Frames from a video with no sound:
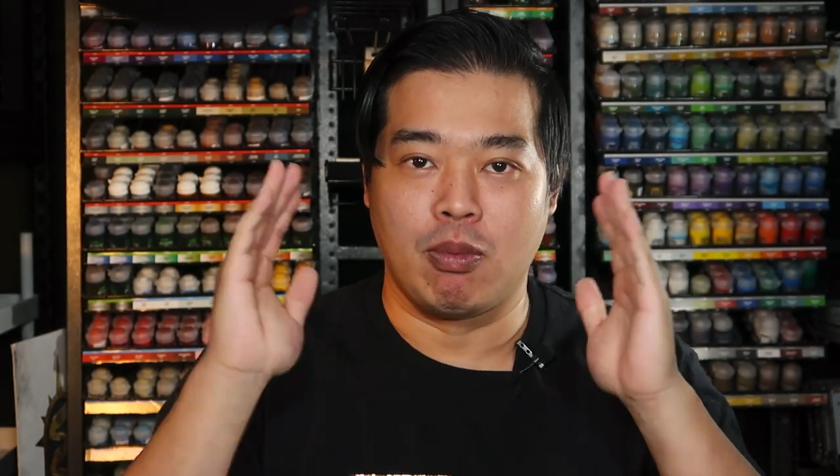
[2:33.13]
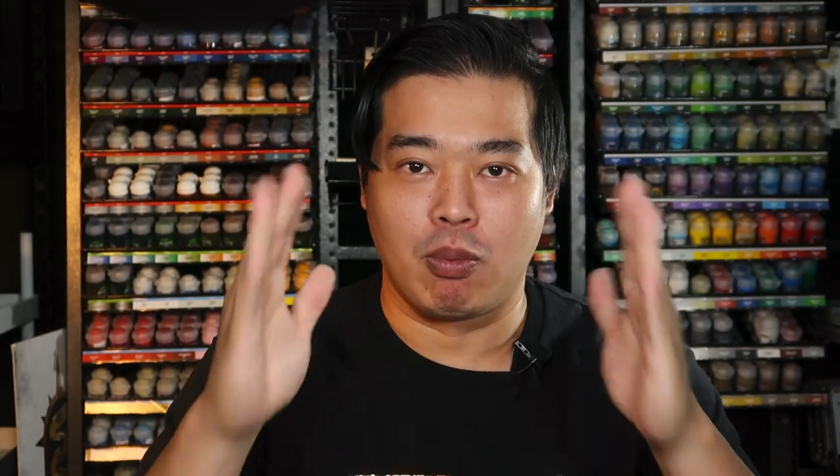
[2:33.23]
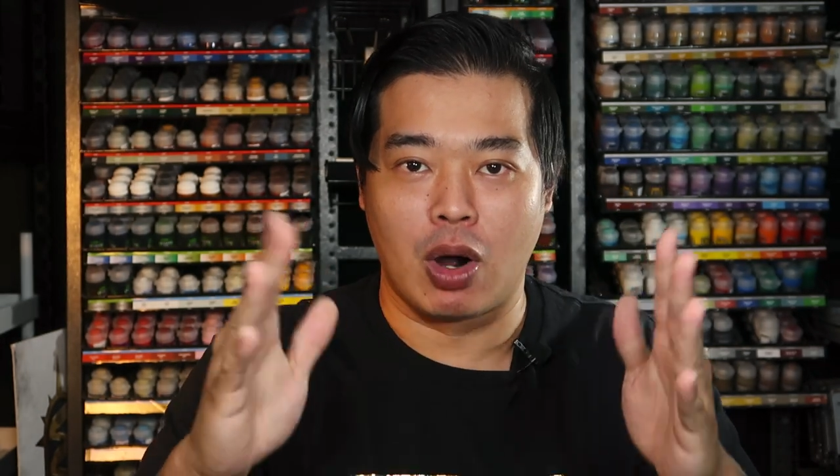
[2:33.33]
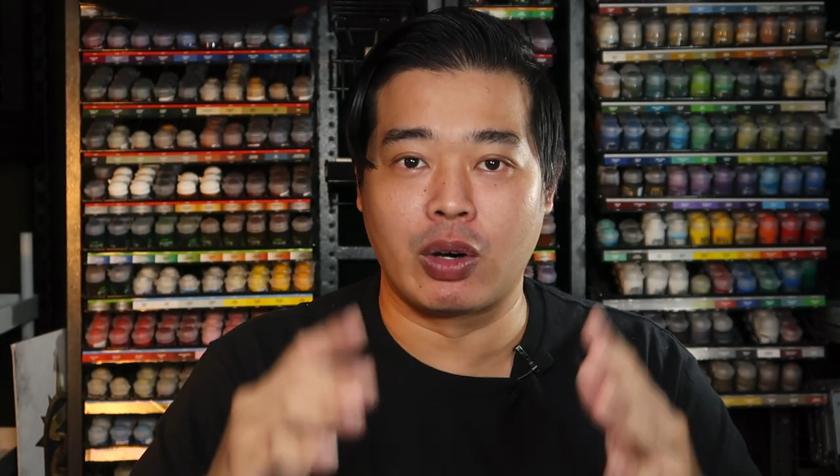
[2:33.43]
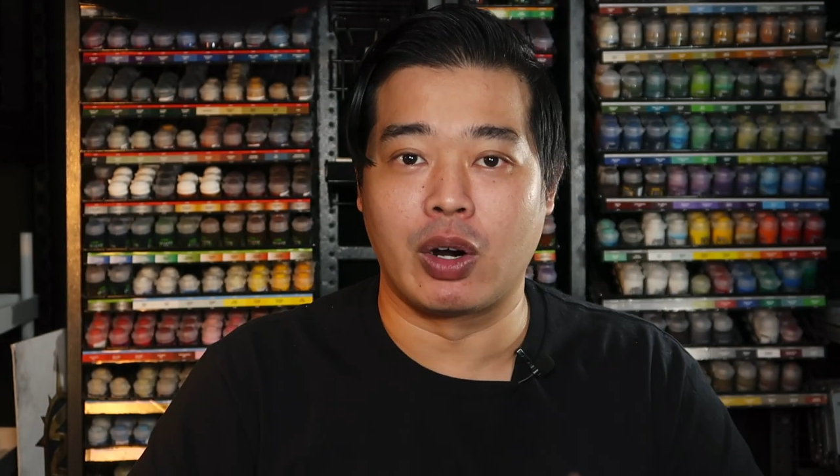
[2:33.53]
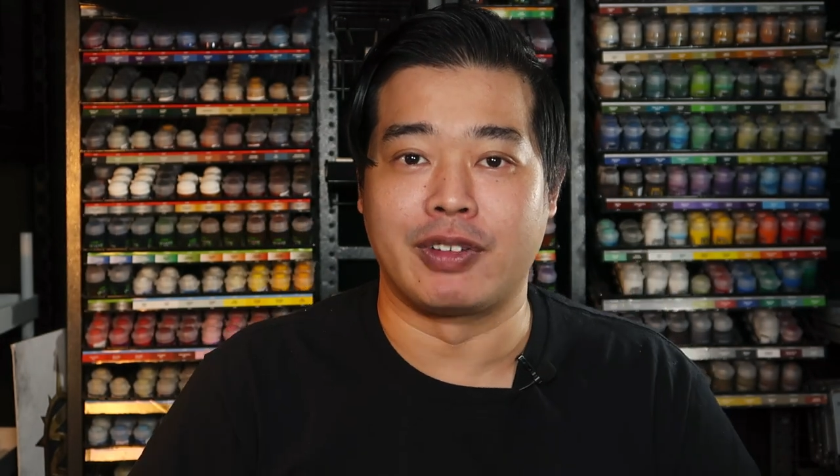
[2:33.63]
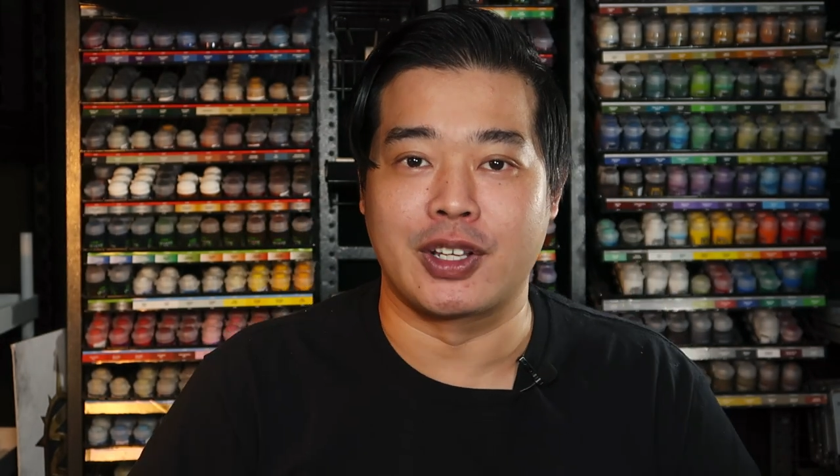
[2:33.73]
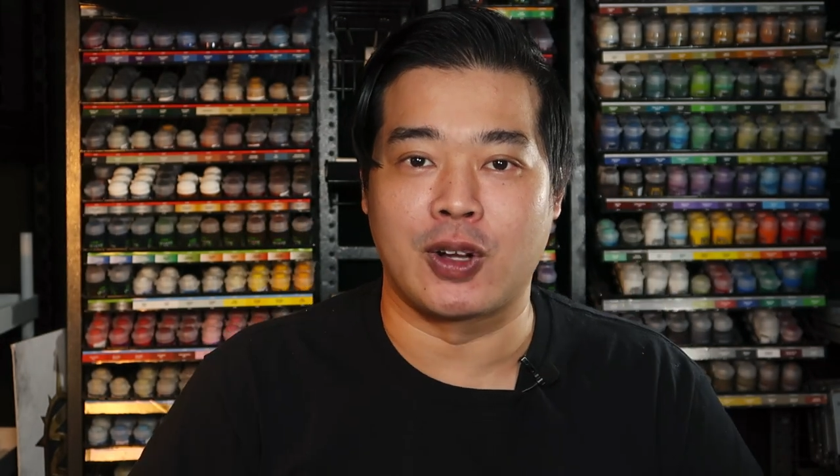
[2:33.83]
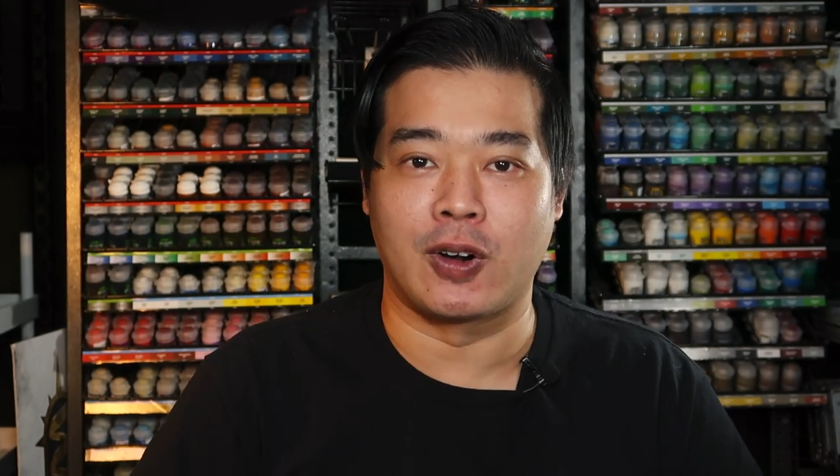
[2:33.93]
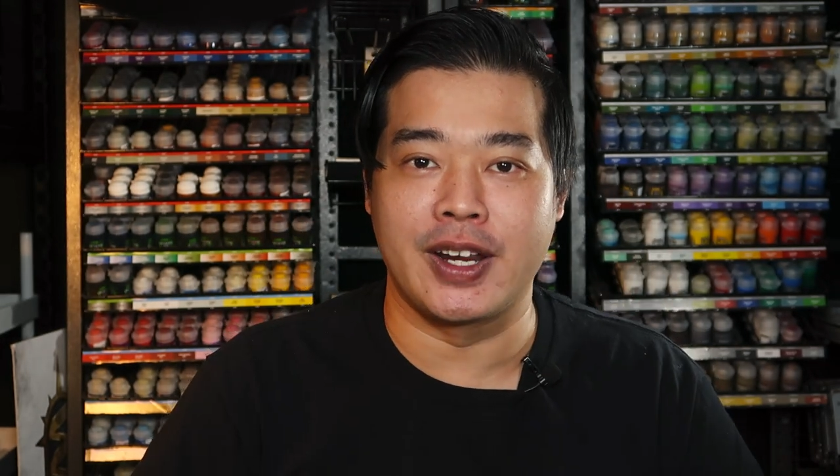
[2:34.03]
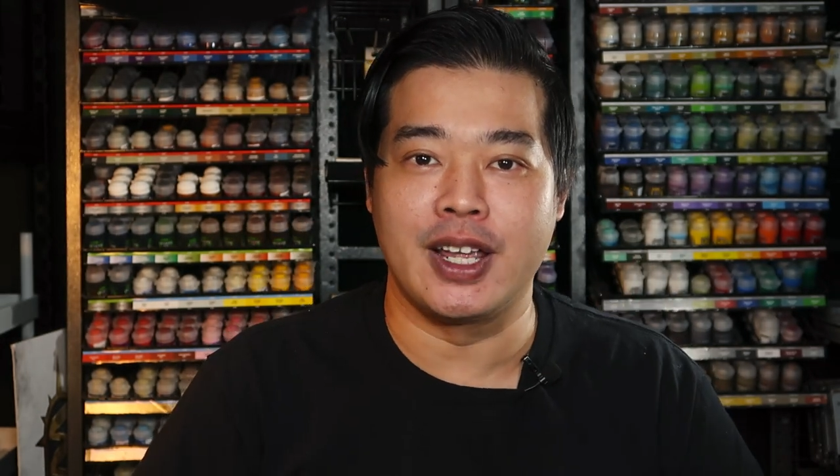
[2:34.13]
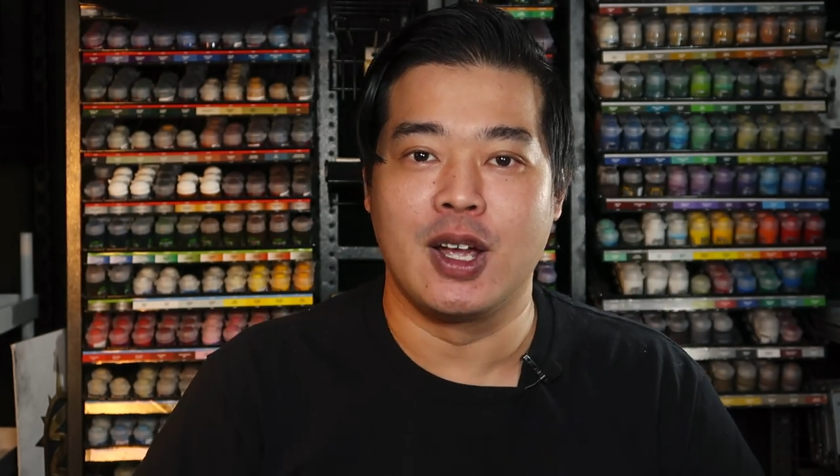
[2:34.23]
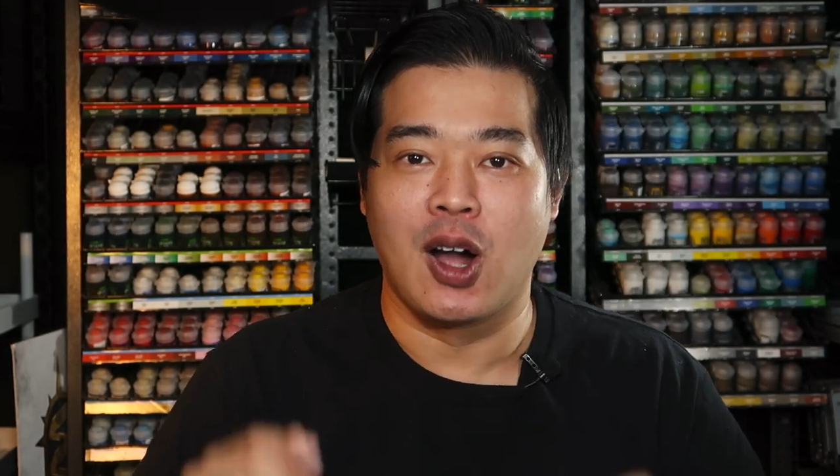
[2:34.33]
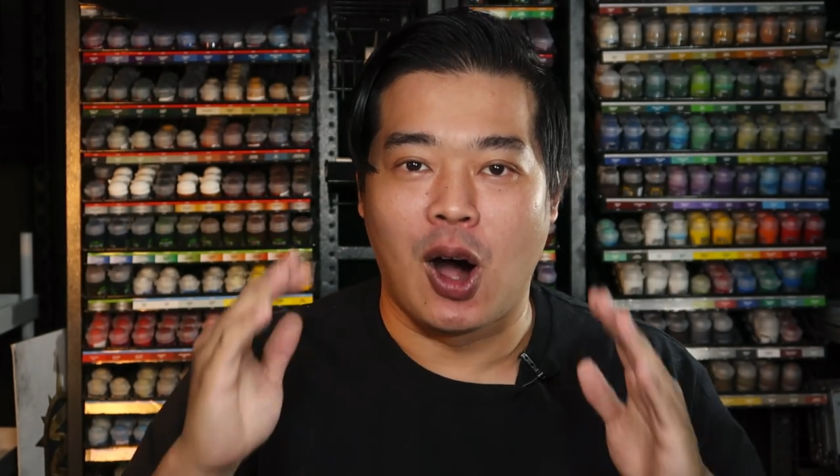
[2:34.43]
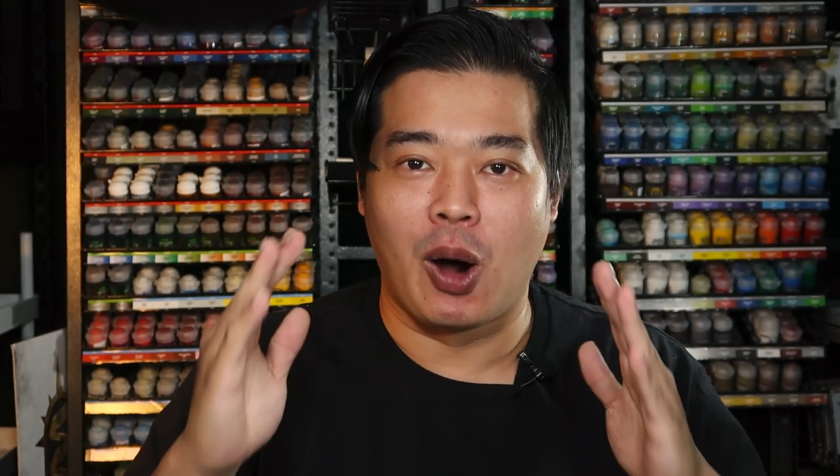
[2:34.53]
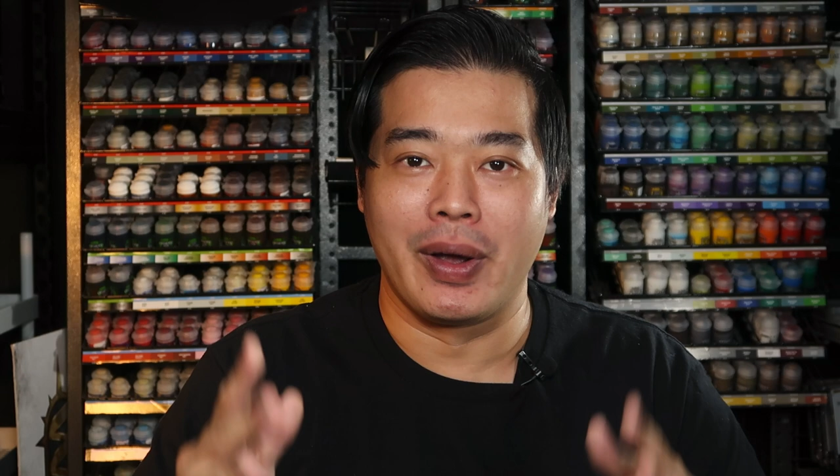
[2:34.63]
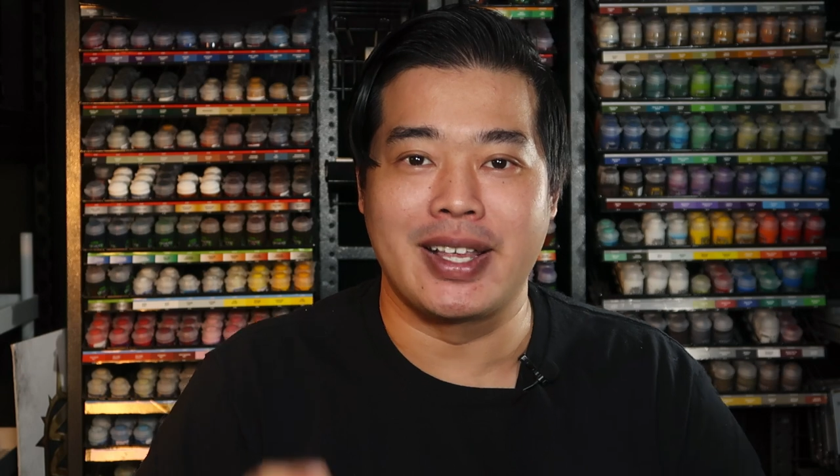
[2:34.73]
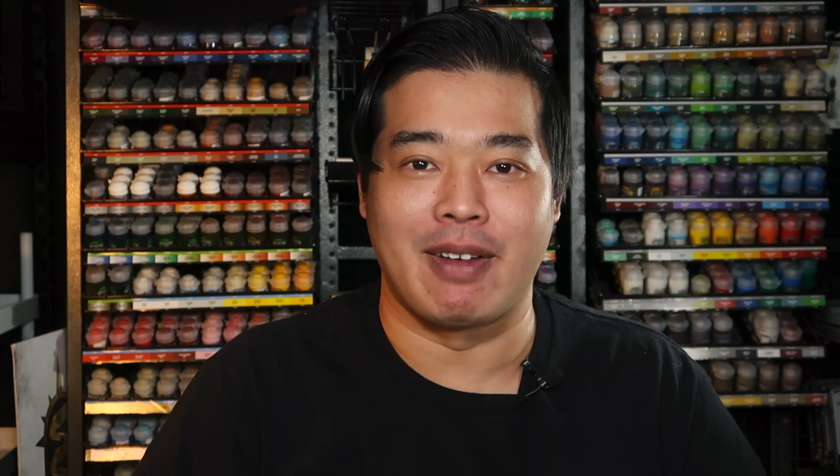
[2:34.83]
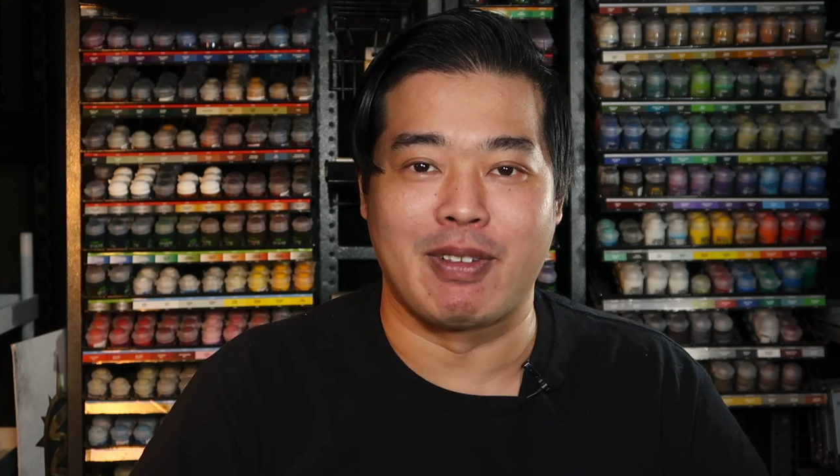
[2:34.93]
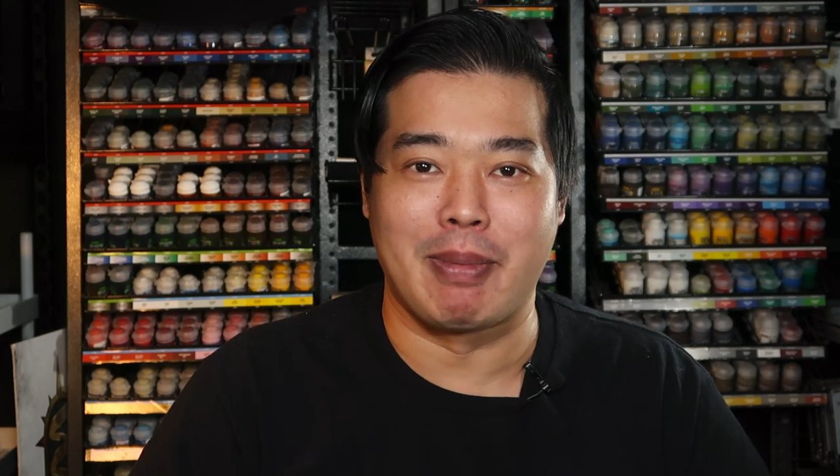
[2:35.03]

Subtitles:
Moral of the story, always have a